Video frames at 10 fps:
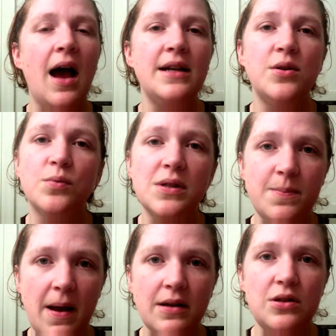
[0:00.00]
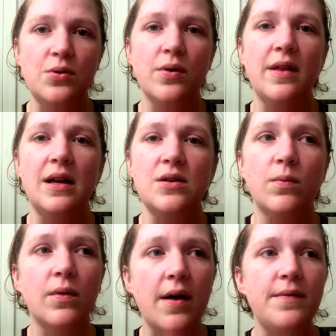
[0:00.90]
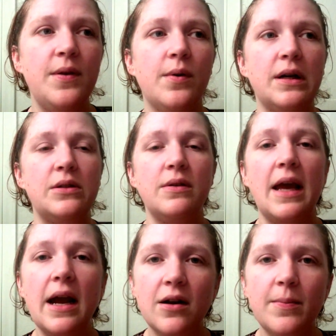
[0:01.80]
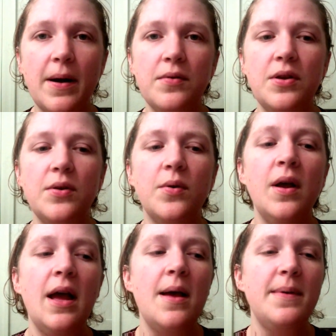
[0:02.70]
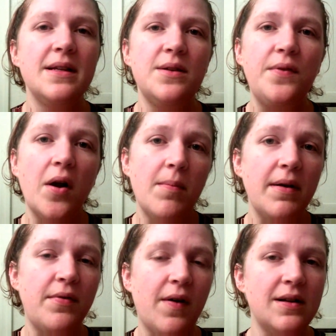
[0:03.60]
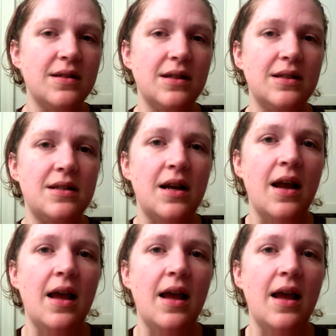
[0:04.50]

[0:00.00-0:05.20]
I don't respect you or that I don't love you or I don't care about you. Because if you're on my friends list,